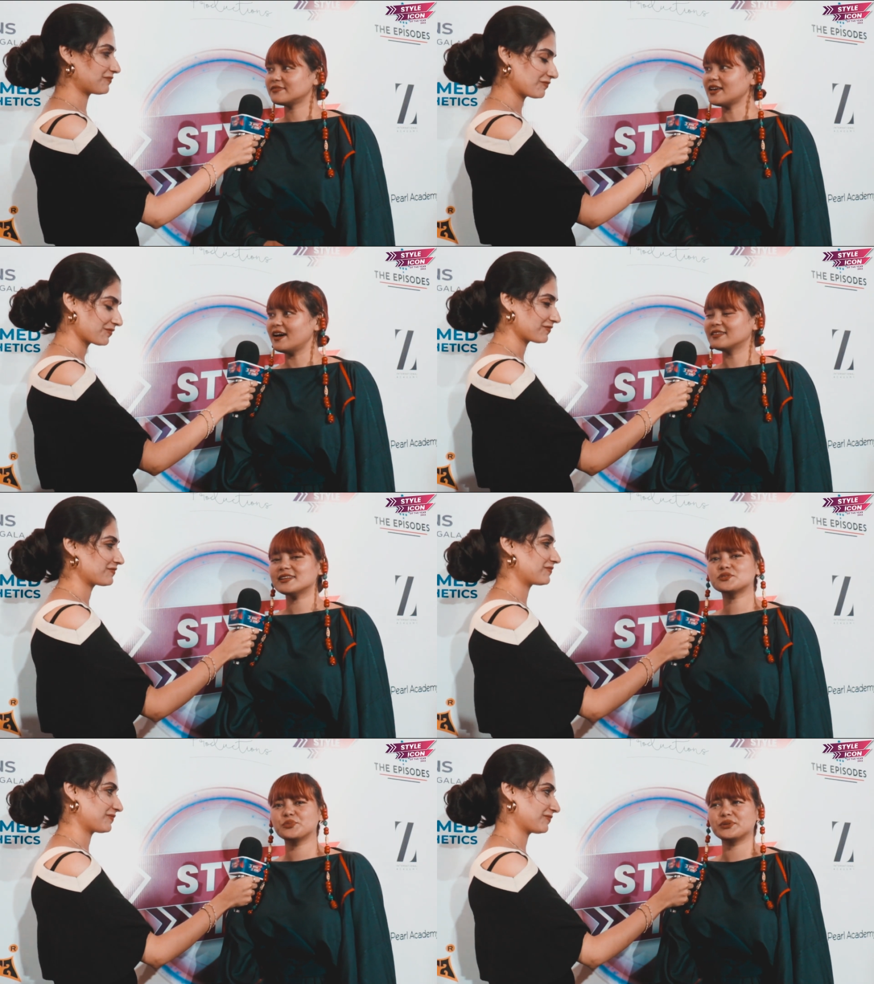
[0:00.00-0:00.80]
Speaker 1: Yeah,
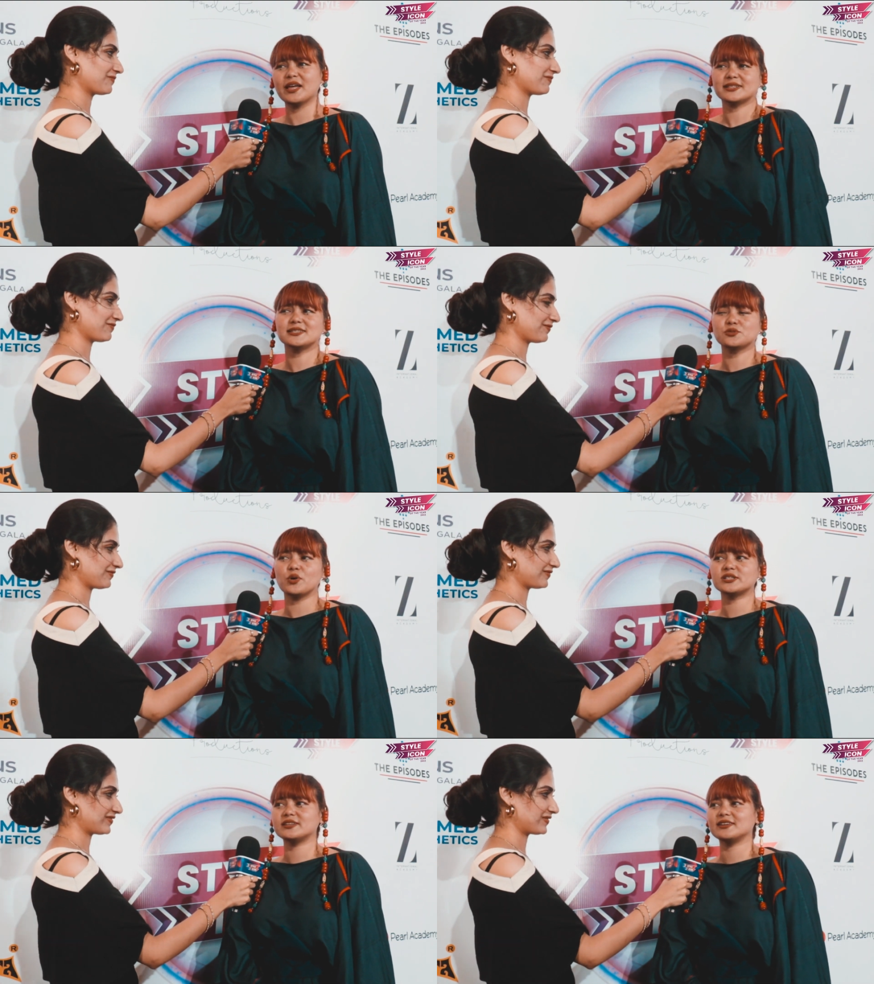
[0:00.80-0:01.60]
that's that is
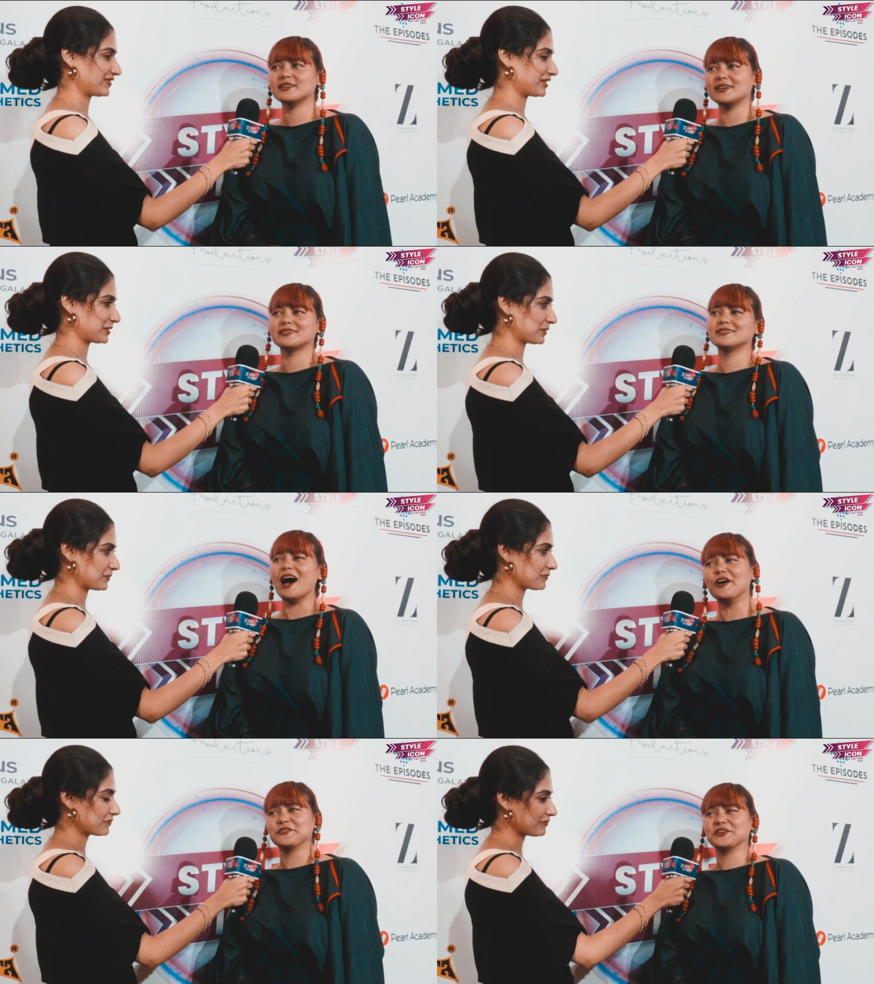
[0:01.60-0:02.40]
what I think. Like the
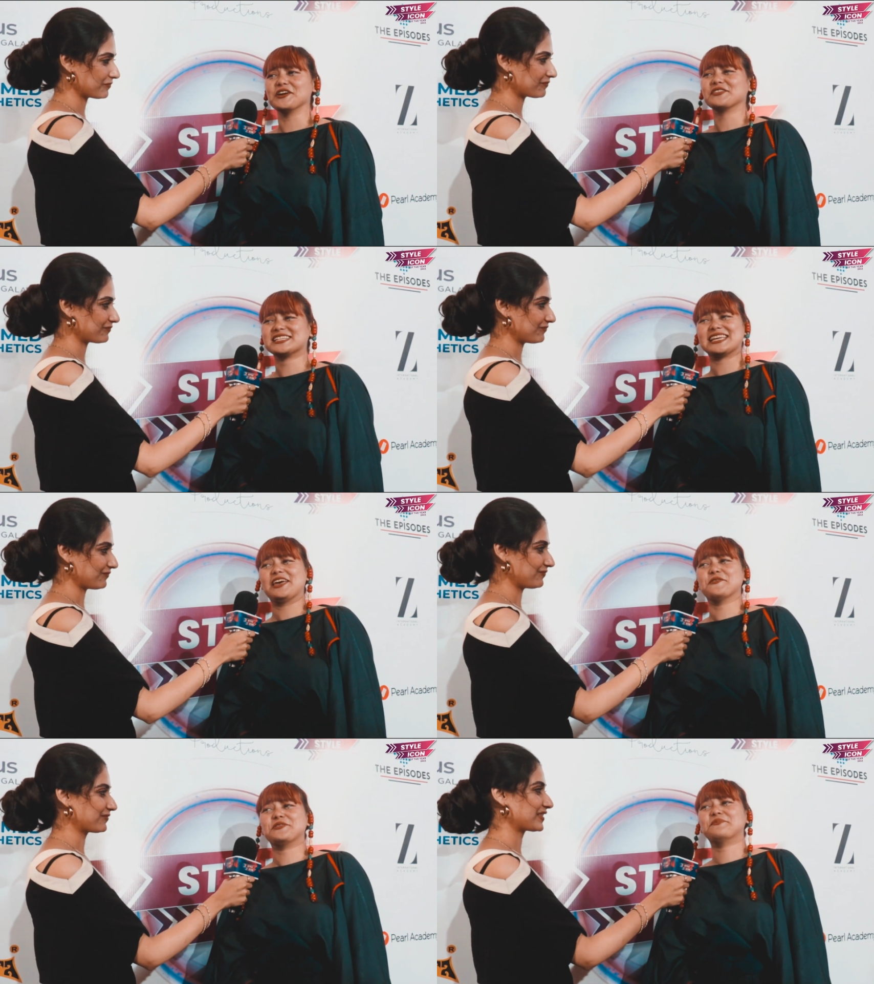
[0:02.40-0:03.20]
outfit of the
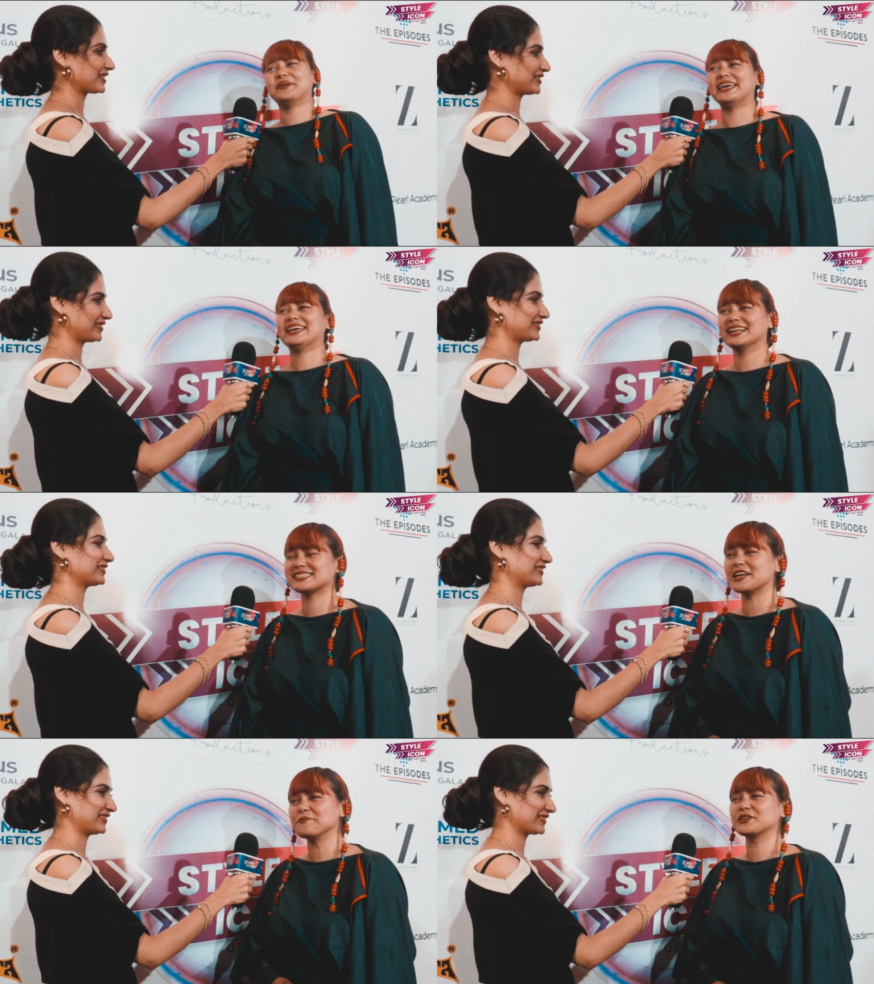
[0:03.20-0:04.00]
day would be
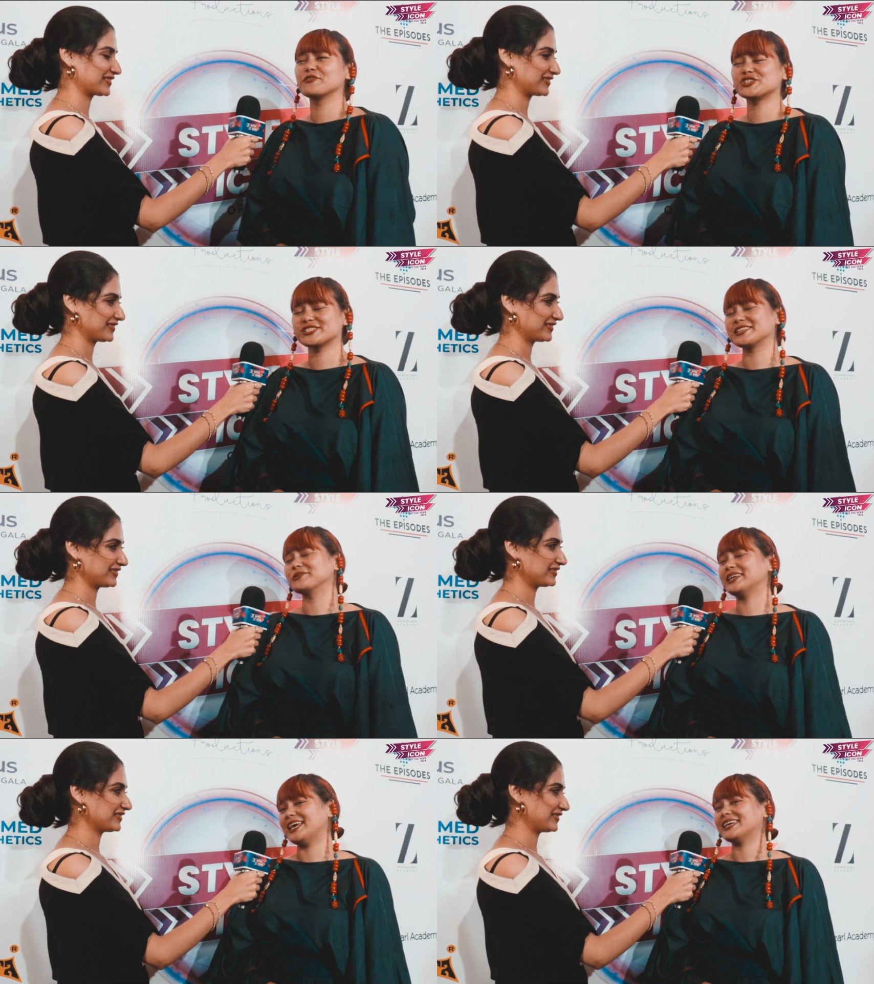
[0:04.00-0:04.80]
like something which is
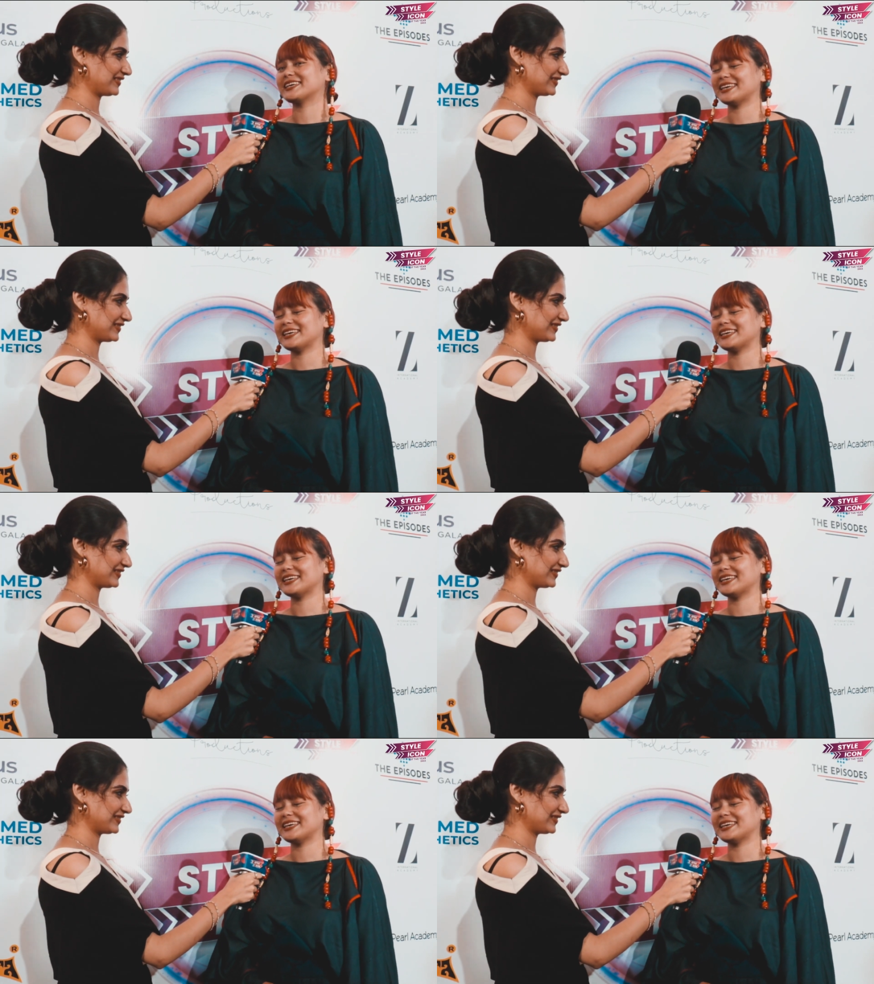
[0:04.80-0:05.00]
unique.